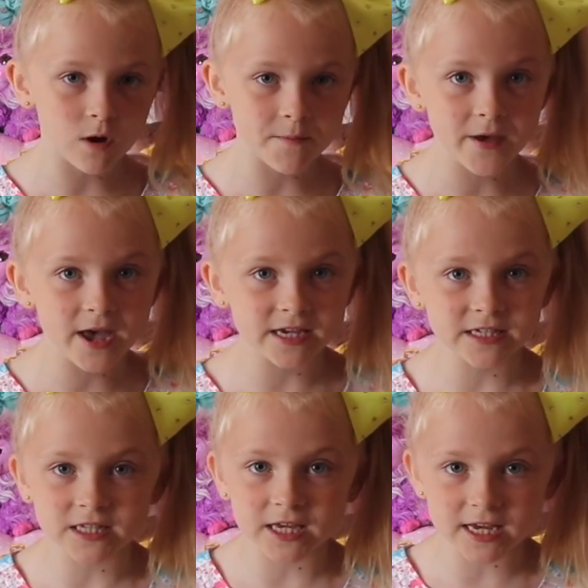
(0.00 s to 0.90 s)
one but
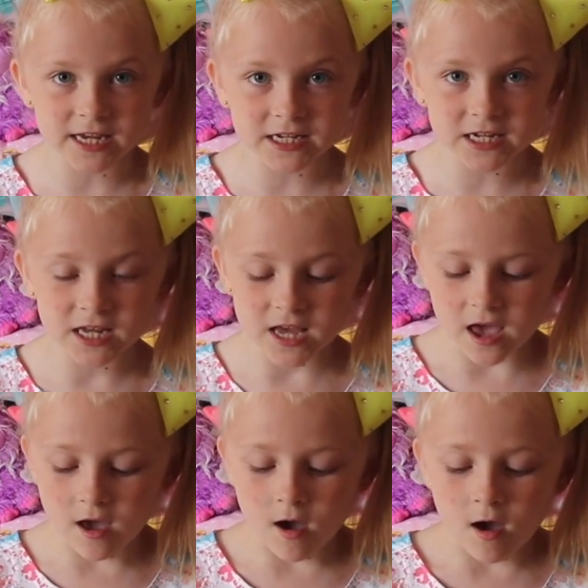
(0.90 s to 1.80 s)
it's like in,
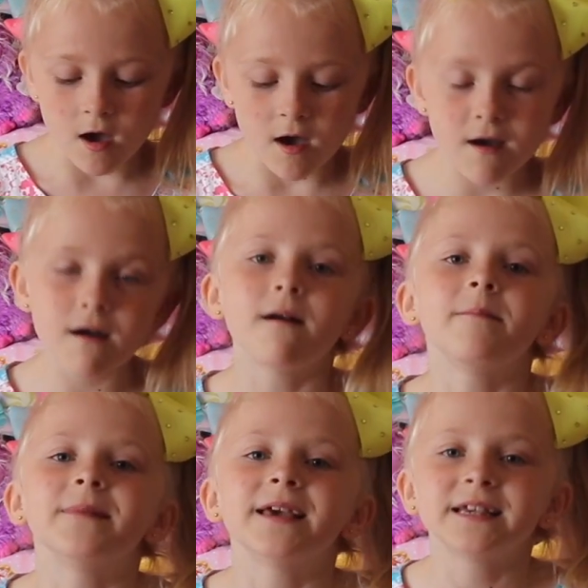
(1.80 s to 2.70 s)

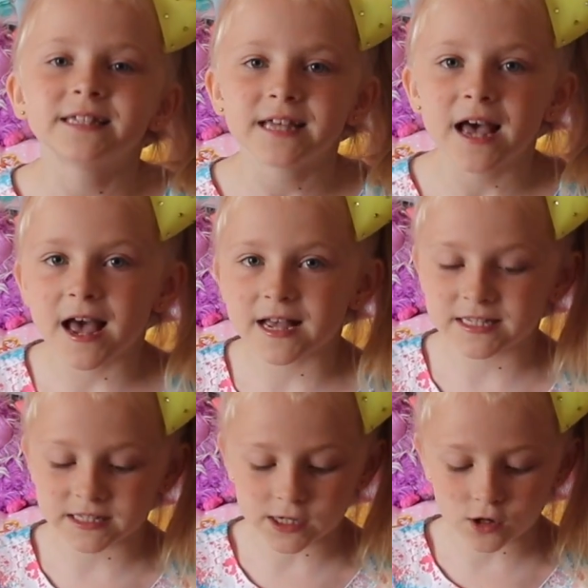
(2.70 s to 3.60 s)
um, it has
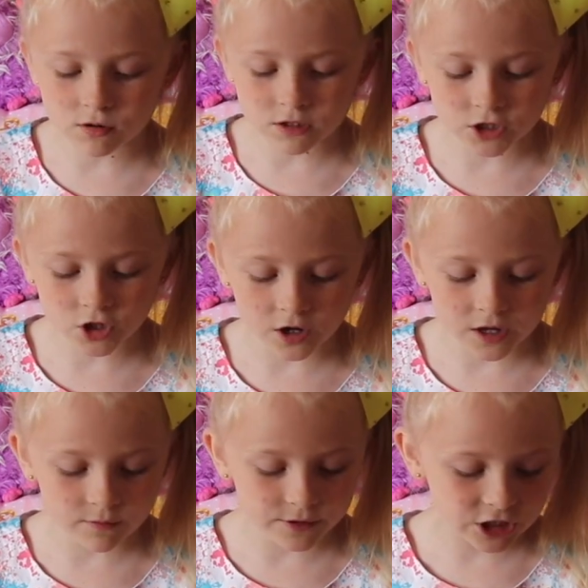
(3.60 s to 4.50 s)
sequins on
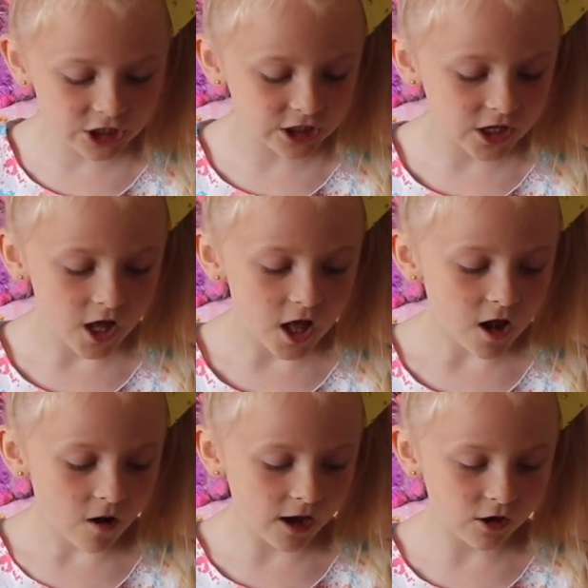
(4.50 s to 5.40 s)
it which is
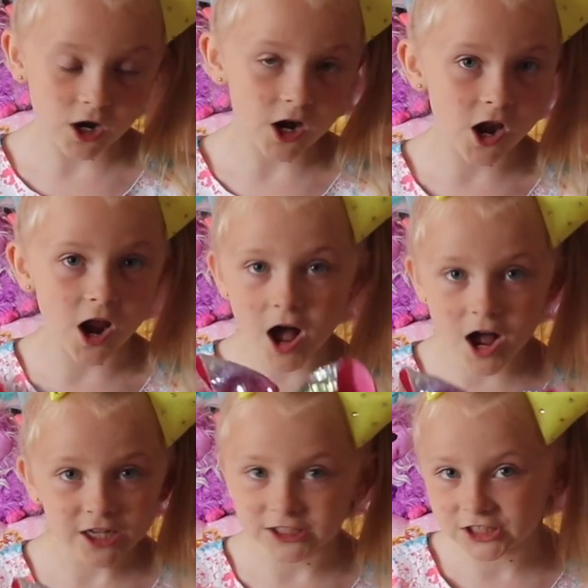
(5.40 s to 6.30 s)
like
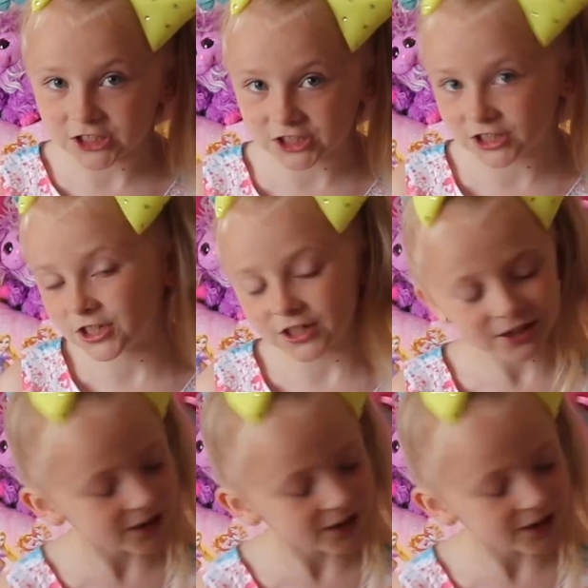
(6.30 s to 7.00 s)
Lush.